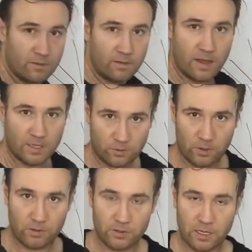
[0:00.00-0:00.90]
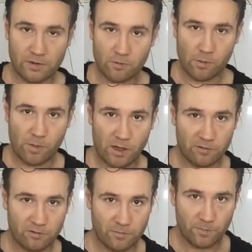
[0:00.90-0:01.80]
that's what it looks like from
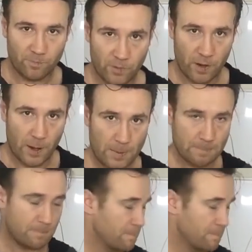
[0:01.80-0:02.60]
above. Okay?